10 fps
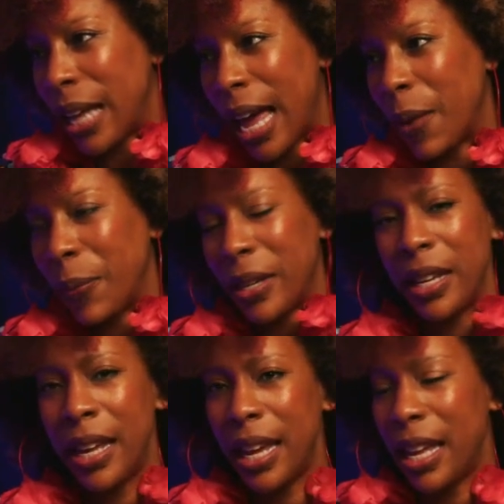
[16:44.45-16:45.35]
I would
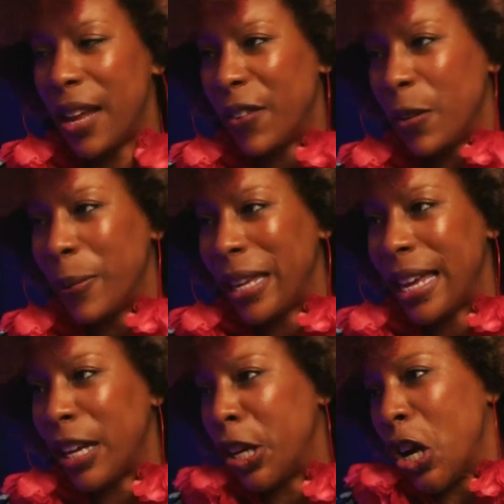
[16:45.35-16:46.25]
inevitably
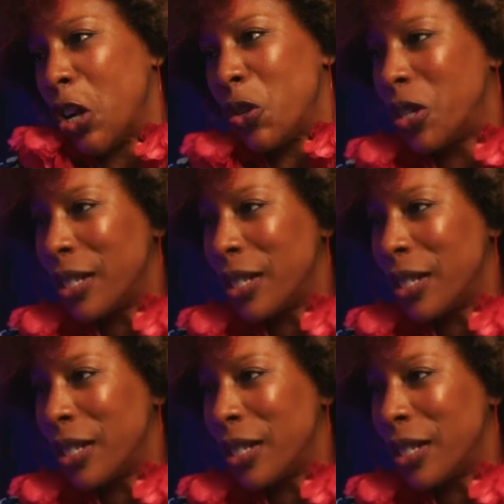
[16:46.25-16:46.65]
get a no,